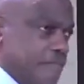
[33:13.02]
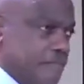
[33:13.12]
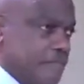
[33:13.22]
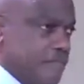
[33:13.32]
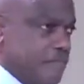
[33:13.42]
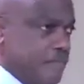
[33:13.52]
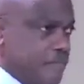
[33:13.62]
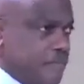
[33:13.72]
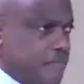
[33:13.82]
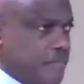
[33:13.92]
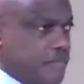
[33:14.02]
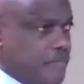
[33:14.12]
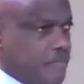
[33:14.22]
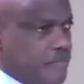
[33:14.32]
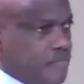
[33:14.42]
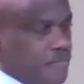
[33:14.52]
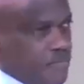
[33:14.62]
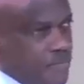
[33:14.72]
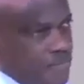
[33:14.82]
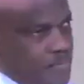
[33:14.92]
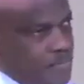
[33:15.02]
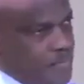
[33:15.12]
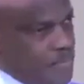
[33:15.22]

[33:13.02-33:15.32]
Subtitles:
(no one is talking)